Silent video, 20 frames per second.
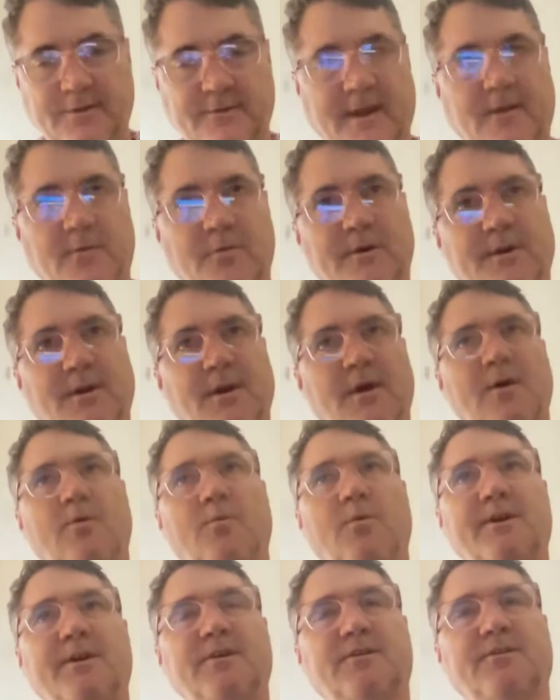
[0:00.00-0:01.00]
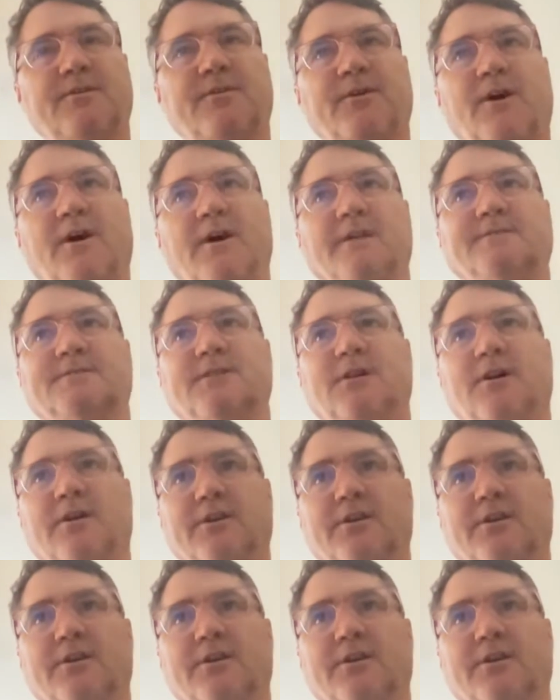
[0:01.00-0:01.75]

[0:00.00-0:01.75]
that. What are your thoughts on